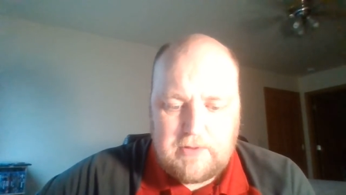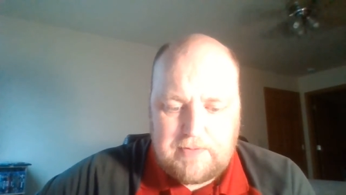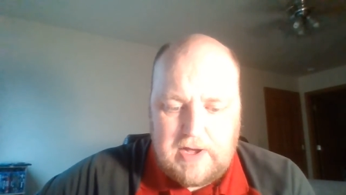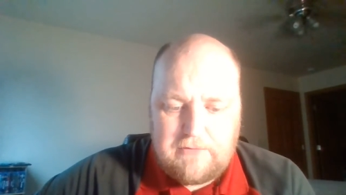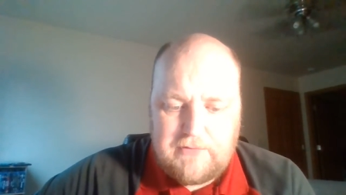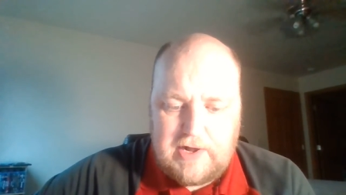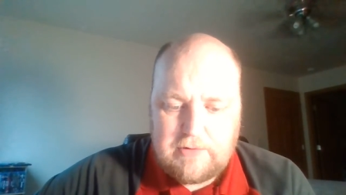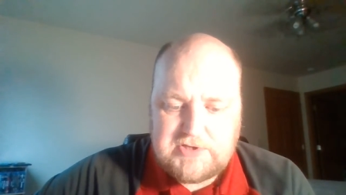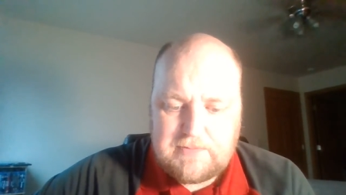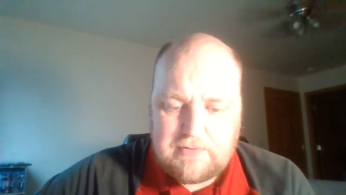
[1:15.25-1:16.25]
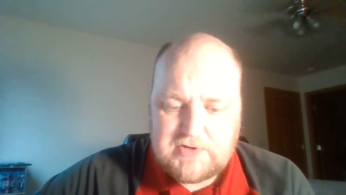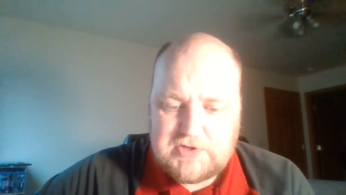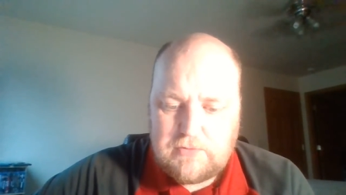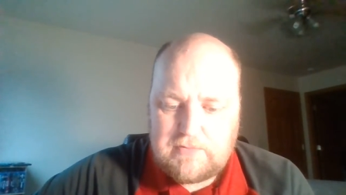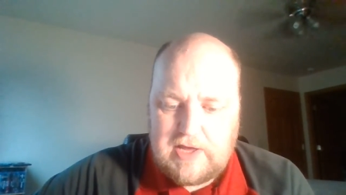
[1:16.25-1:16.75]
The plot follows a
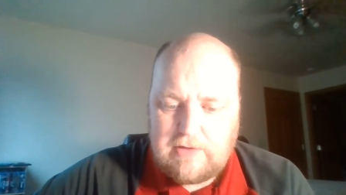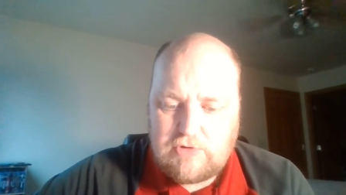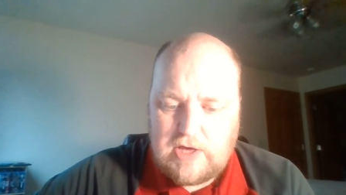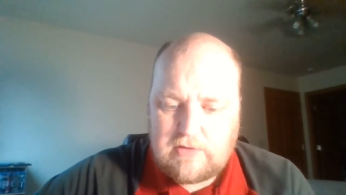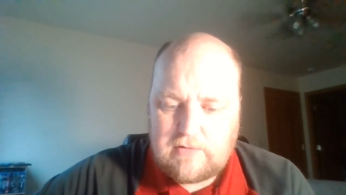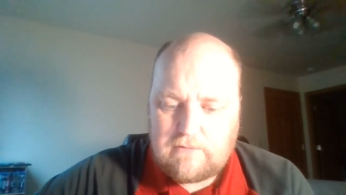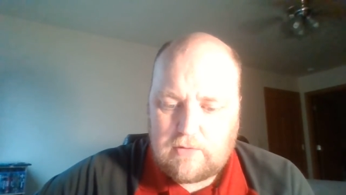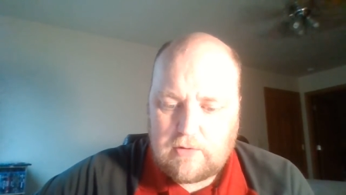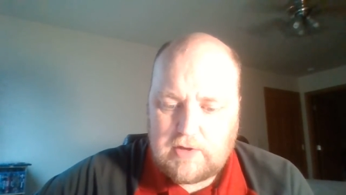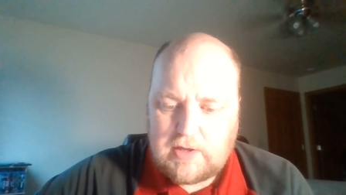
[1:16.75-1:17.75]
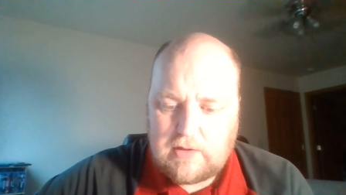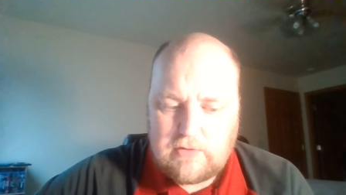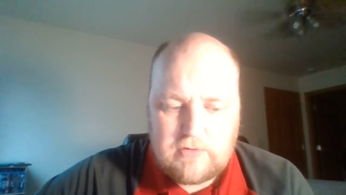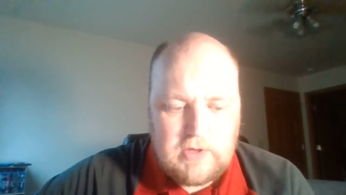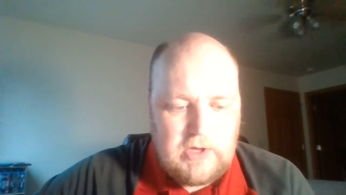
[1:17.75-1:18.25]
presumed dead Jason
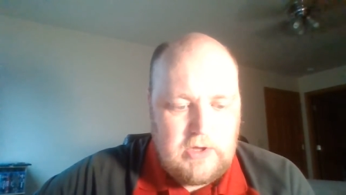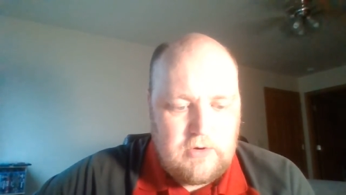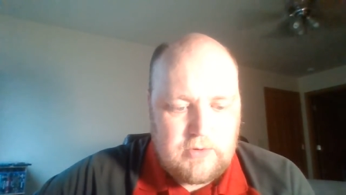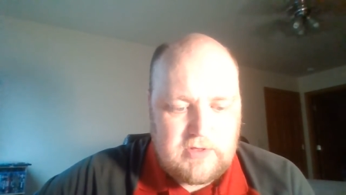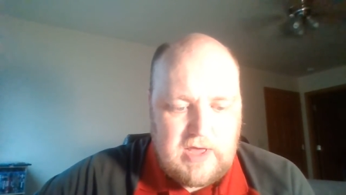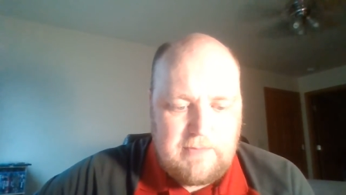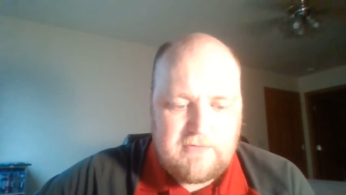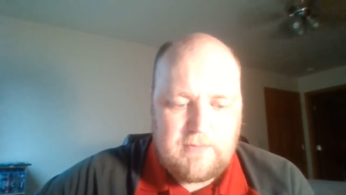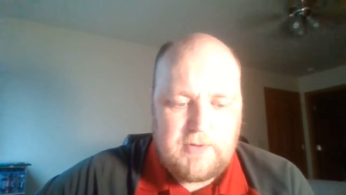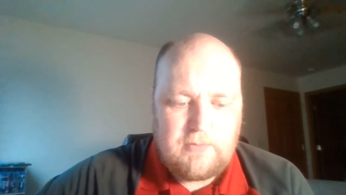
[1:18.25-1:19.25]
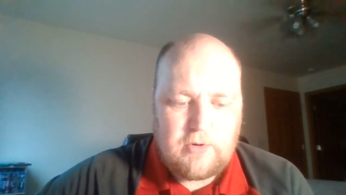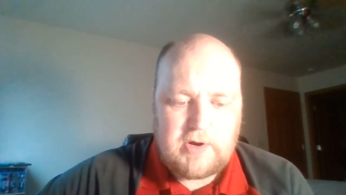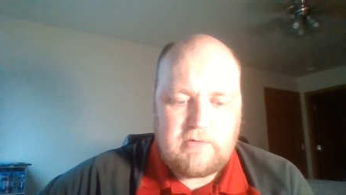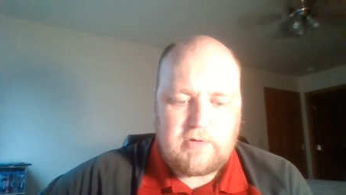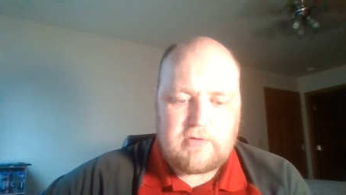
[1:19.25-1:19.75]
Voorhees, who escapes from the
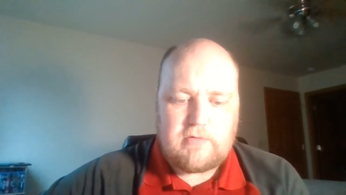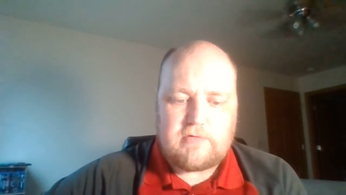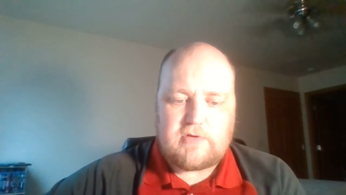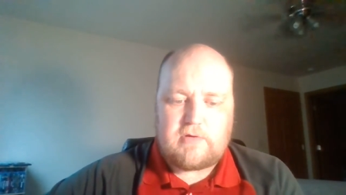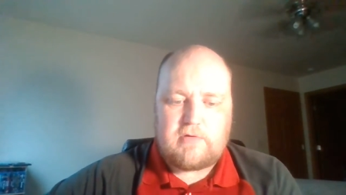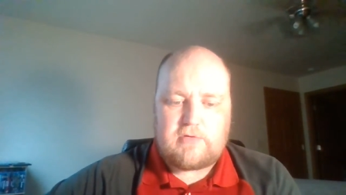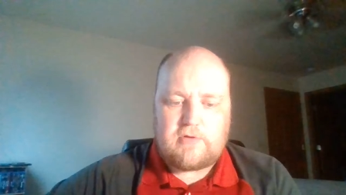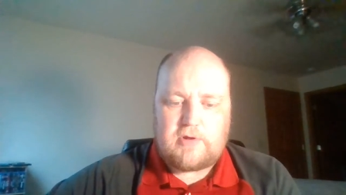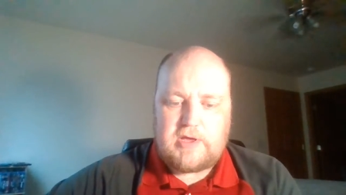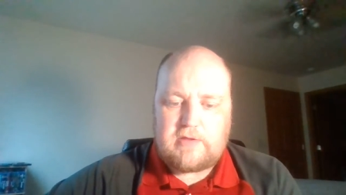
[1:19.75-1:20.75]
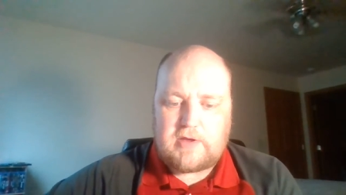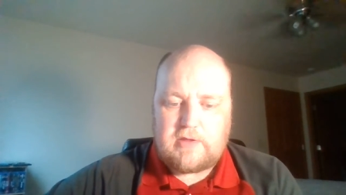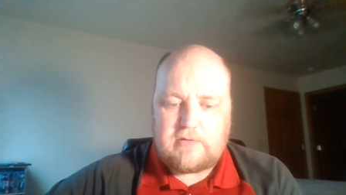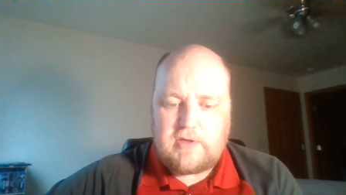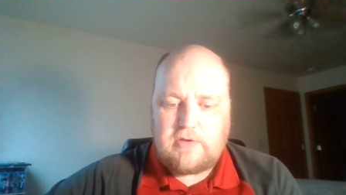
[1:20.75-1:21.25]
morgue and returns to Crystal Lake to
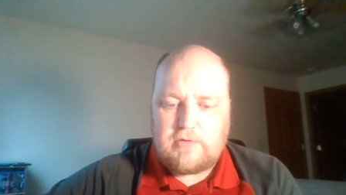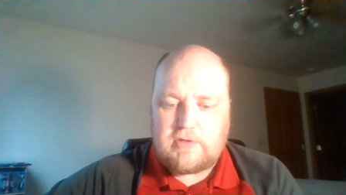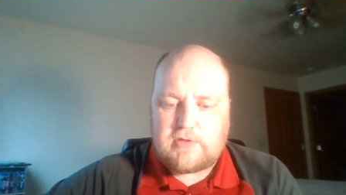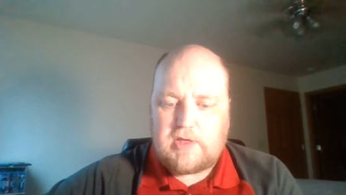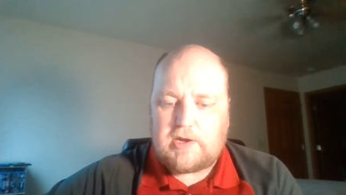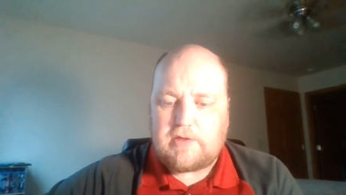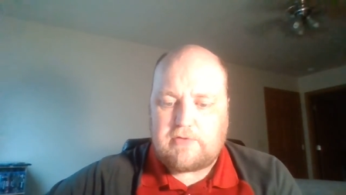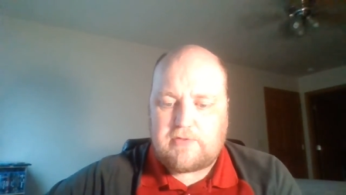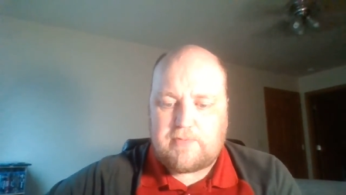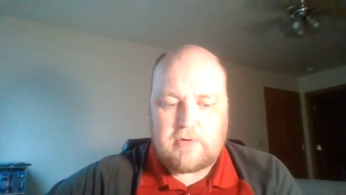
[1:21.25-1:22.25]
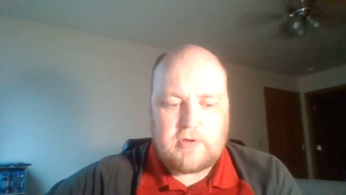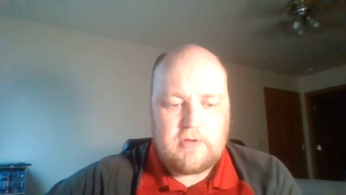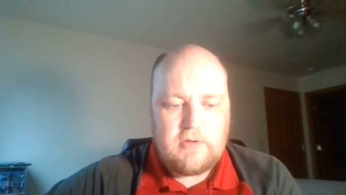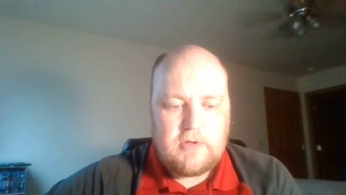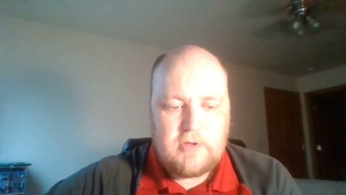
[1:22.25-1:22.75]
continue his killing spree.